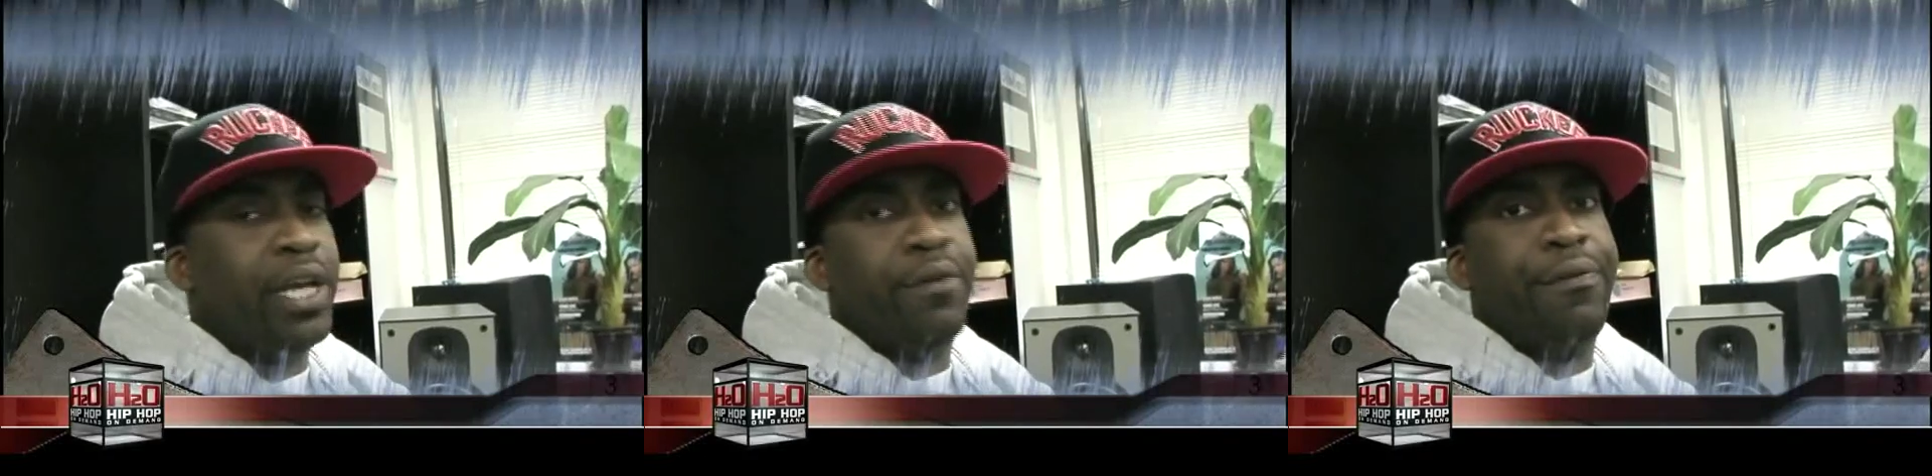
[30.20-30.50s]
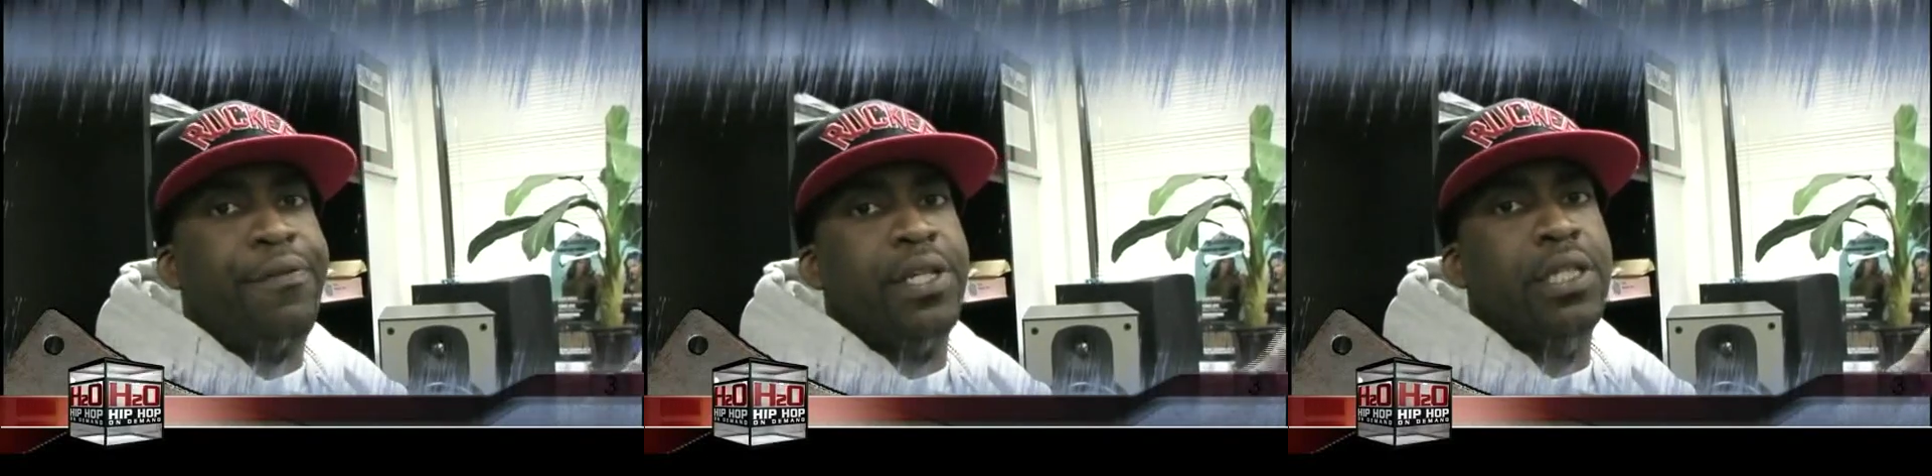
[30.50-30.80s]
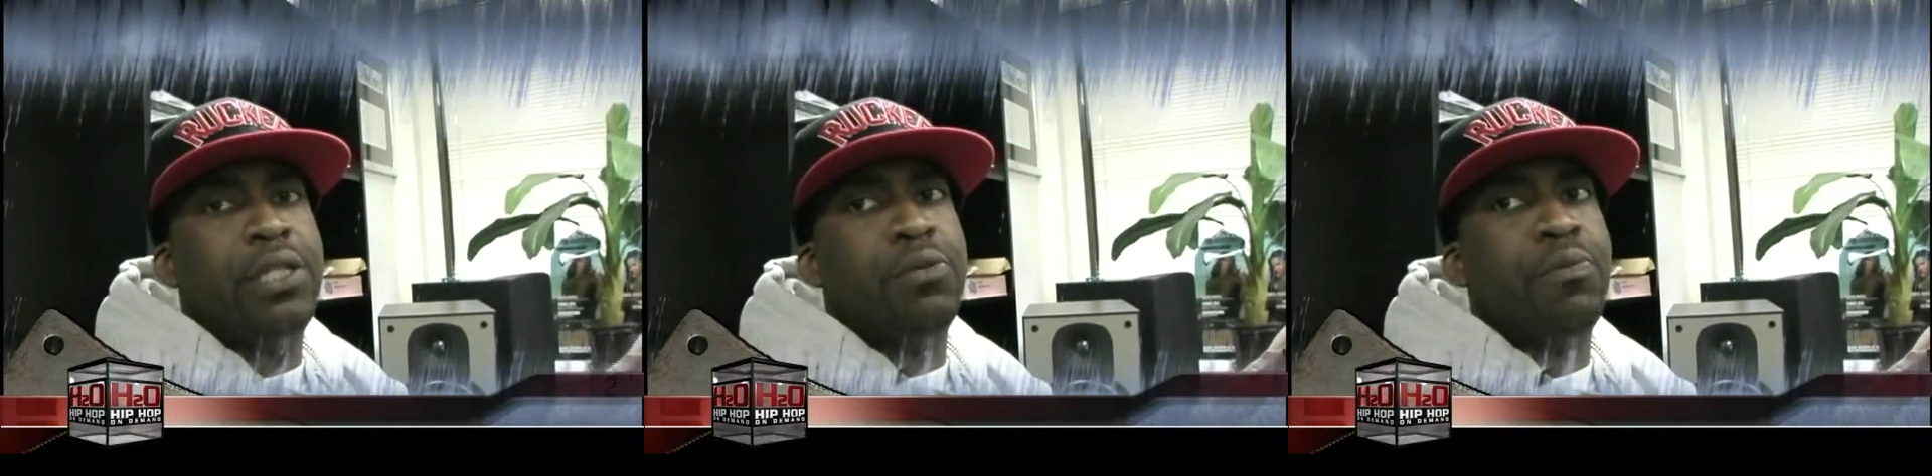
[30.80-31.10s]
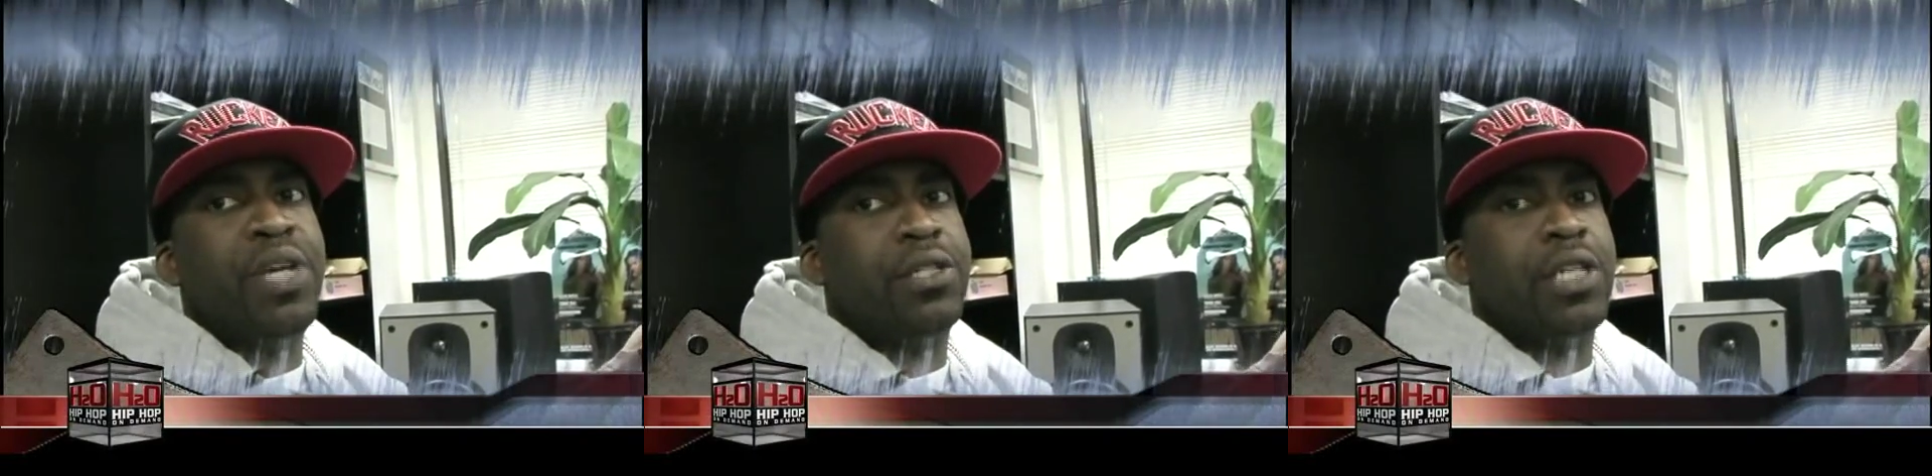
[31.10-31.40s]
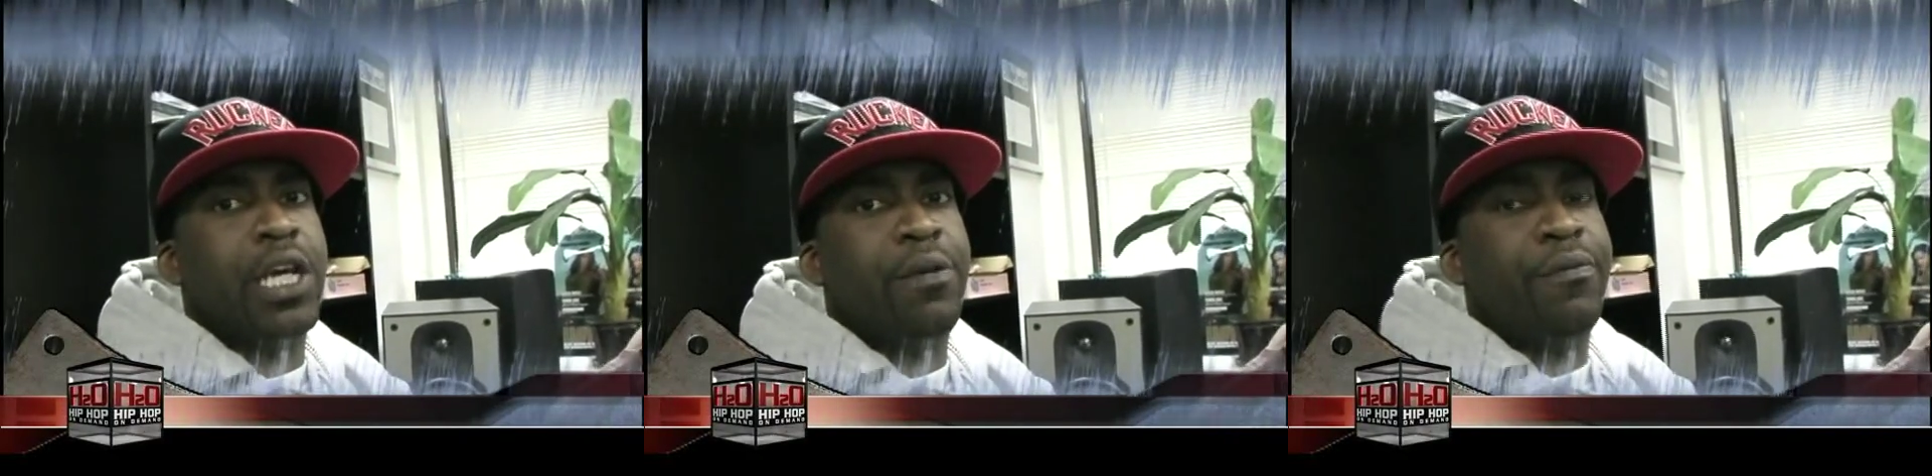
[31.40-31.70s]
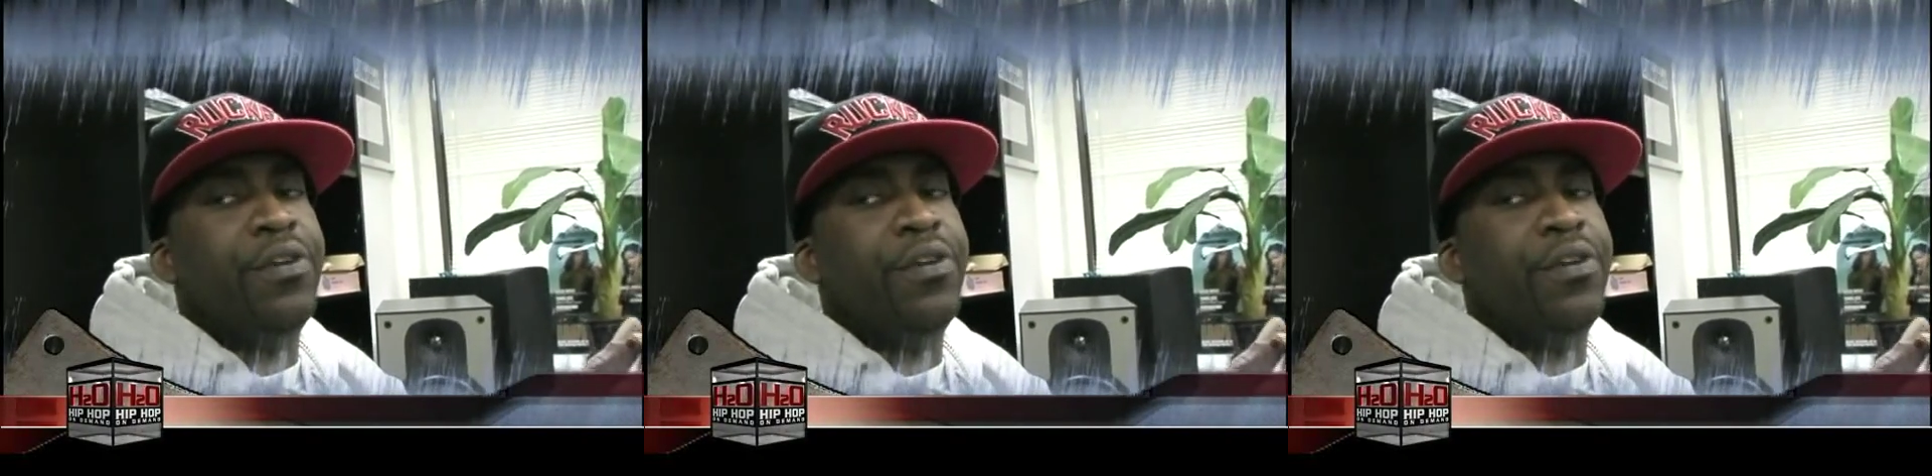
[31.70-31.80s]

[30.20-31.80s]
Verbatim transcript: that 50's mixtape,